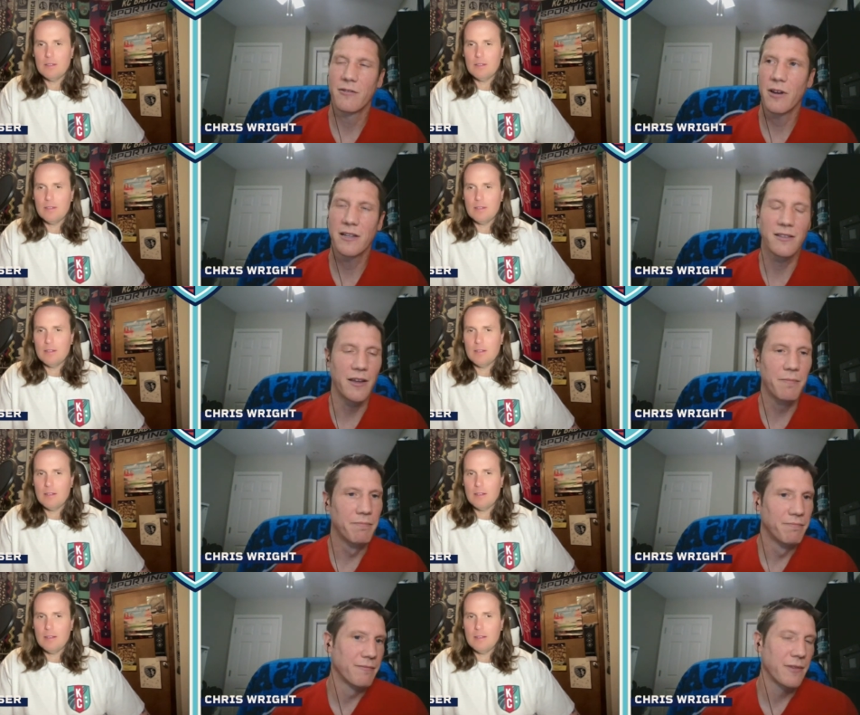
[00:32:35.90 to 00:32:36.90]
Speaker 1: Credit to them.
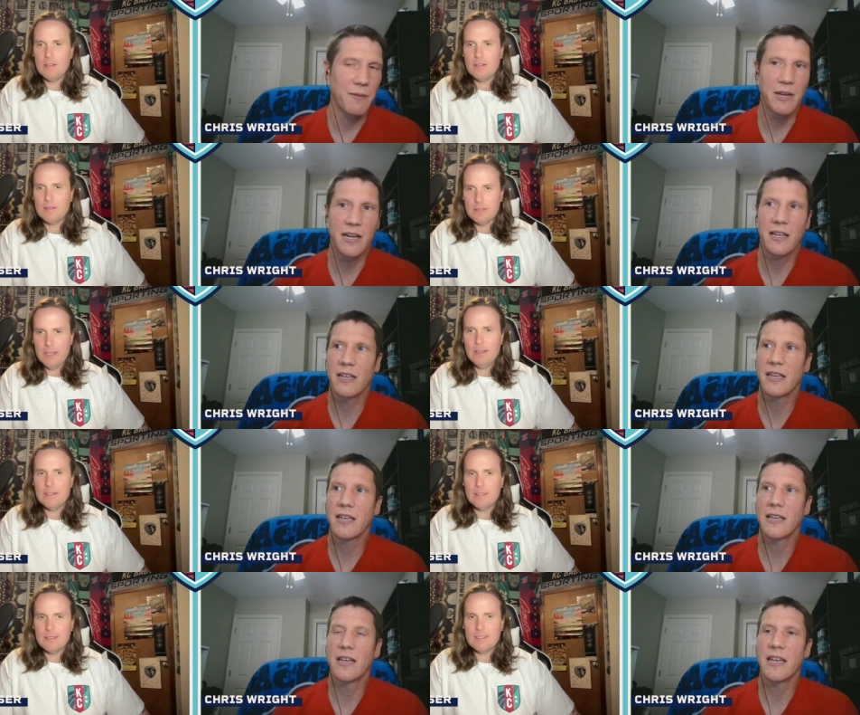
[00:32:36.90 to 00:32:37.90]
I mean, yeah.
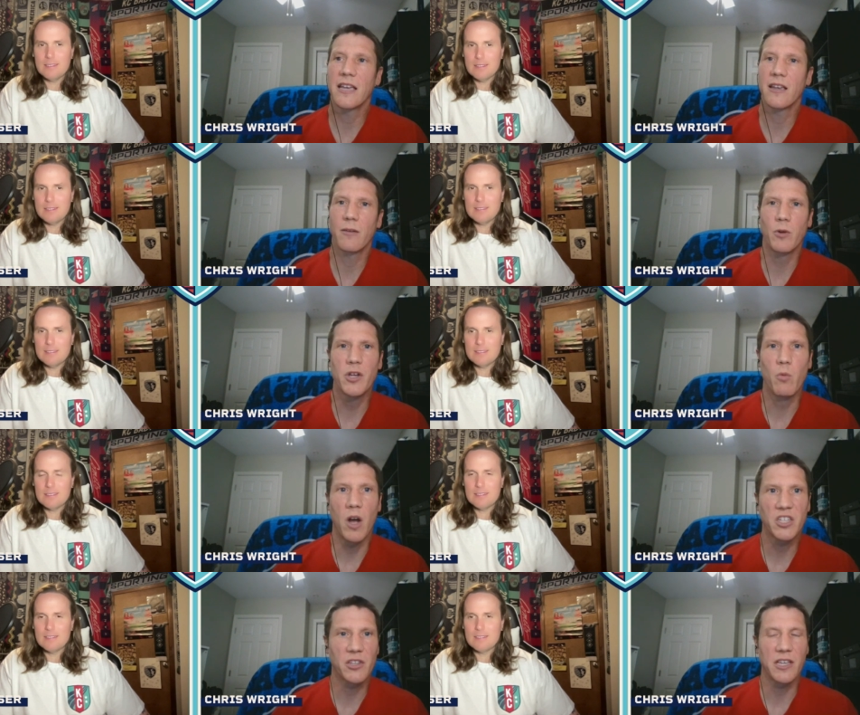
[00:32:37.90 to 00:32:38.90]
When you
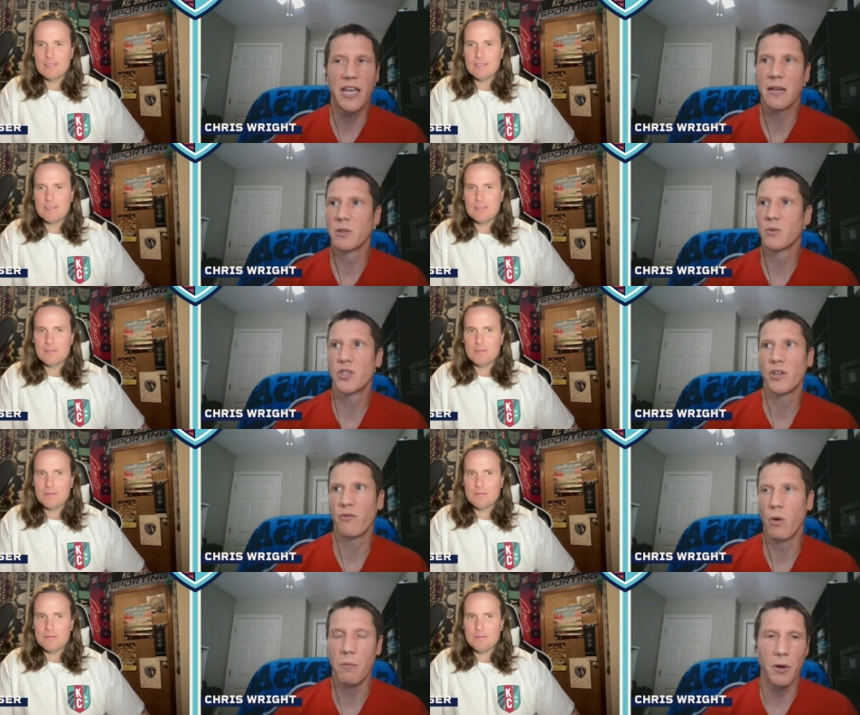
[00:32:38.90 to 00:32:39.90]
watch the games, we should have
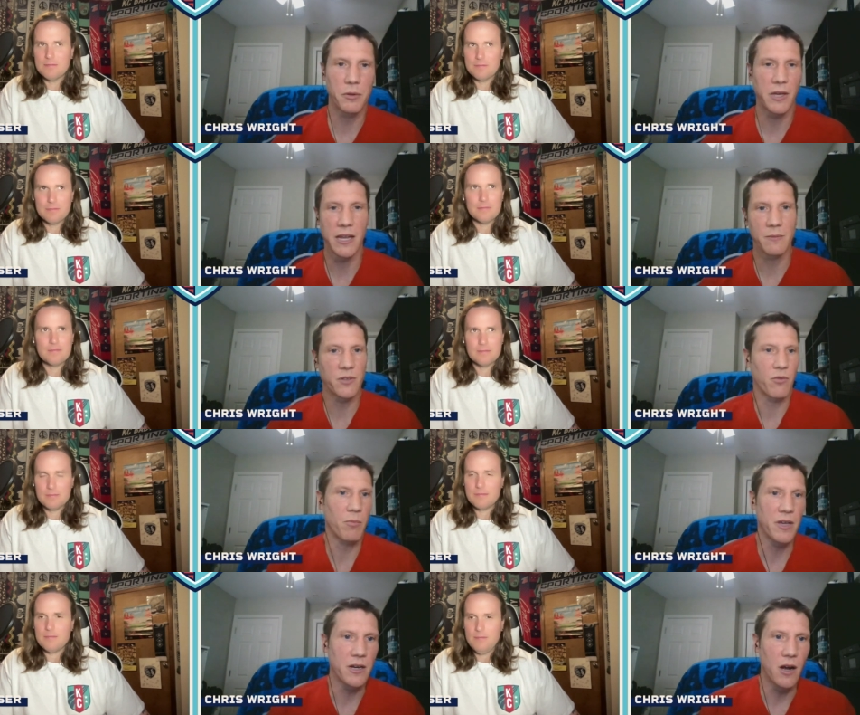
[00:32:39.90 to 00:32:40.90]
won both games. If we're
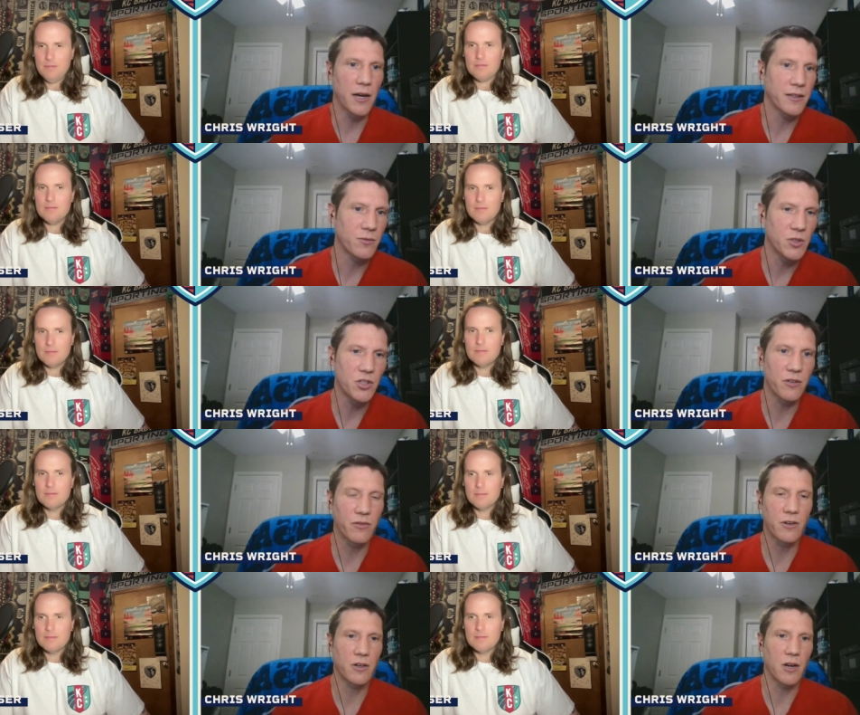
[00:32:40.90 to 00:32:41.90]
being honest, we should
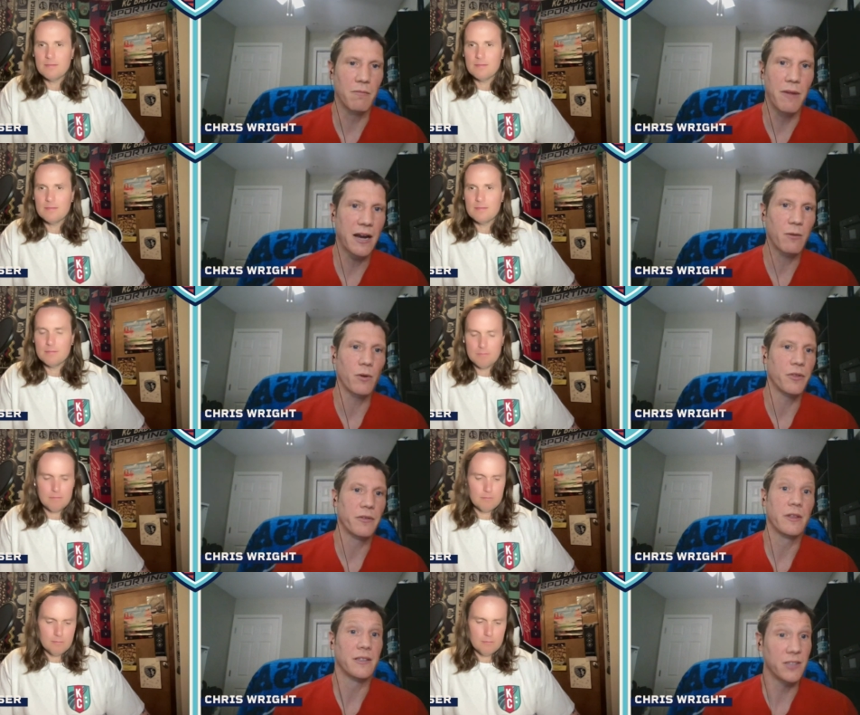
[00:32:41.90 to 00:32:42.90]
have come back with
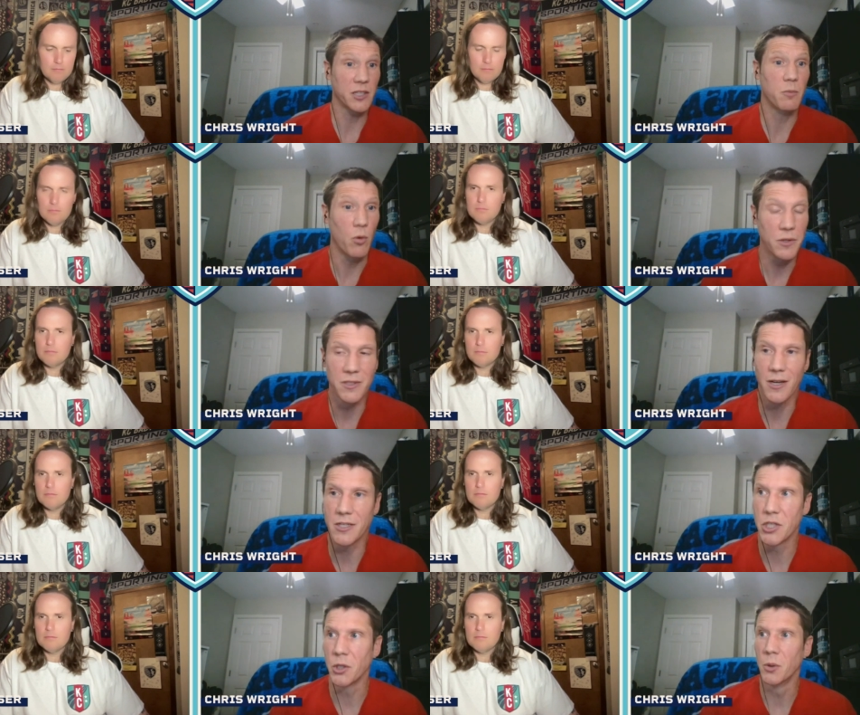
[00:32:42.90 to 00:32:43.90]
six points and
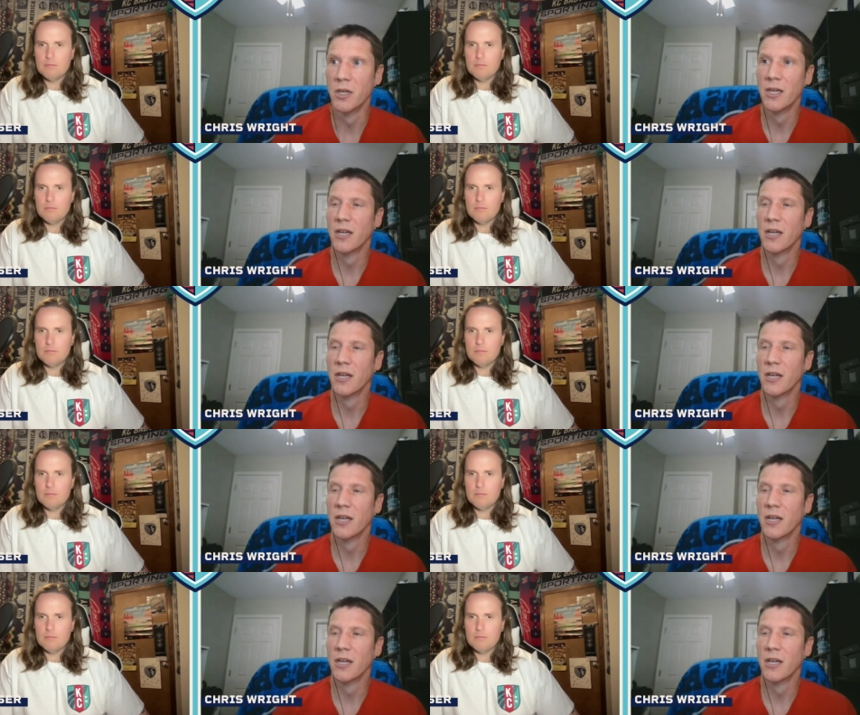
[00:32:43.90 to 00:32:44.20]
not two.